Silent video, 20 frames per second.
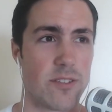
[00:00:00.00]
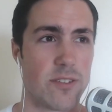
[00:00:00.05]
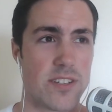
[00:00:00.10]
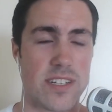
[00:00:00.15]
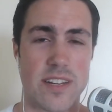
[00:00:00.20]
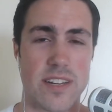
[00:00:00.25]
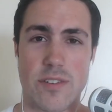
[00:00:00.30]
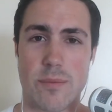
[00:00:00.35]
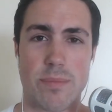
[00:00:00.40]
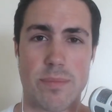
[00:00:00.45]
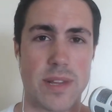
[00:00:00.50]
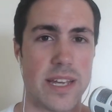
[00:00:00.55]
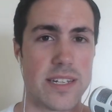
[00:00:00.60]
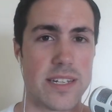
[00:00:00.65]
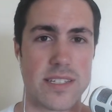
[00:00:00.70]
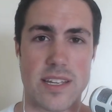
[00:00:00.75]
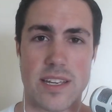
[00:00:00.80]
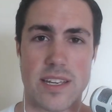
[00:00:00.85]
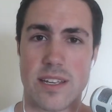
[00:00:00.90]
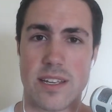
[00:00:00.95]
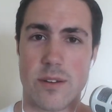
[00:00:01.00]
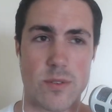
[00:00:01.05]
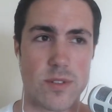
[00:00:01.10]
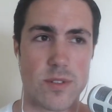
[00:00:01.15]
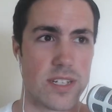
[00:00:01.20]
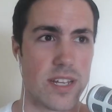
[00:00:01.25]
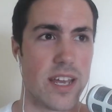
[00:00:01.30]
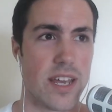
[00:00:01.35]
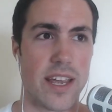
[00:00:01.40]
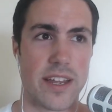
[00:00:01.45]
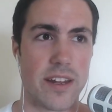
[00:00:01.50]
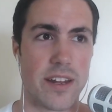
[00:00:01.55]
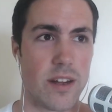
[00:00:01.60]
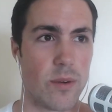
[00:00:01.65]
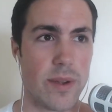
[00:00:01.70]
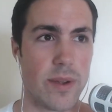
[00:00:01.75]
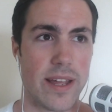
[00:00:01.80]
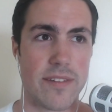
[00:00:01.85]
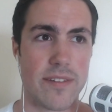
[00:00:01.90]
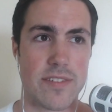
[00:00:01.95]
It's a different place. Like you were saying,
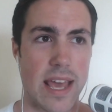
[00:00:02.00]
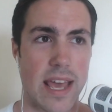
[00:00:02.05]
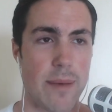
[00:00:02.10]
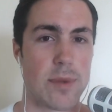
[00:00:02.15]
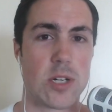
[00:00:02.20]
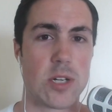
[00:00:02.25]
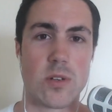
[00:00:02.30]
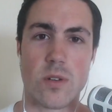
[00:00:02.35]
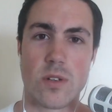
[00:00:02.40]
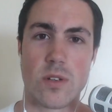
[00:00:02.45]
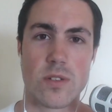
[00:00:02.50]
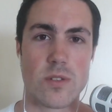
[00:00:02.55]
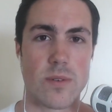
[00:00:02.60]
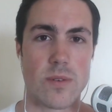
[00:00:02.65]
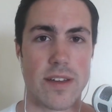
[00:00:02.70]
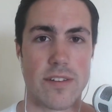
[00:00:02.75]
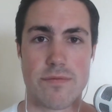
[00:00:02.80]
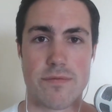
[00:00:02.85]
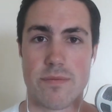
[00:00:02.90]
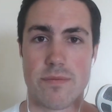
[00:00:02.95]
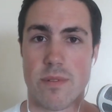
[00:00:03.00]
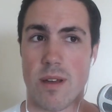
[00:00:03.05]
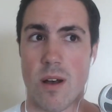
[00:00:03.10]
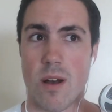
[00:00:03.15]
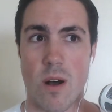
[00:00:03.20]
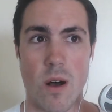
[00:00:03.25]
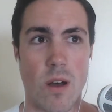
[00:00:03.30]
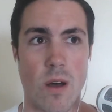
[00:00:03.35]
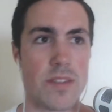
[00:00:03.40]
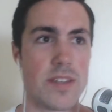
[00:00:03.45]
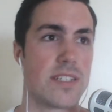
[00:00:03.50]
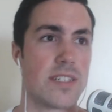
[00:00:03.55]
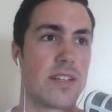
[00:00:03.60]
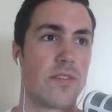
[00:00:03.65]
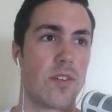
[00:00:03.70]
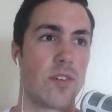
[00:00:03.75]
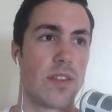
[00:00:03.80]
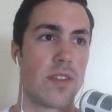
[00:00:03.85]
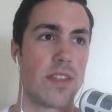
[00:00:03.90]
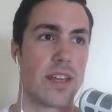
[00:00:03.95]
we have chemicals, we have all these
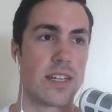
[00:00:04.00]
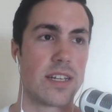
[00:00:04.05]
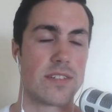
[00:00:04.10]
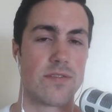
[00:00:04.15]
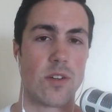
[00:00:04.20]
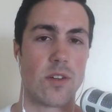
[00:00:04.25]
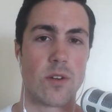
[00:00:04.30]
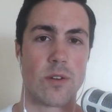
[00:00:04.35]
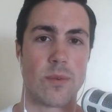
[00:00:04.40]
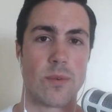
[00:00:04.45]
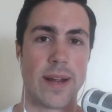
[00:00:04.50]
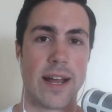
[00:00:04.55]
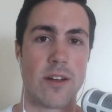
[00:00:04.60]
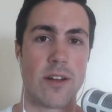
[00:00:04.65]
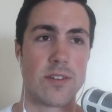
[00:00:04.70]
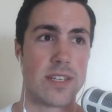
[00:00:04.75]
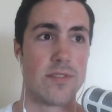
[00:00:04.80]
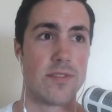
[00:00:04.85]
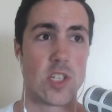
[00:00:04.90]
different things floating around.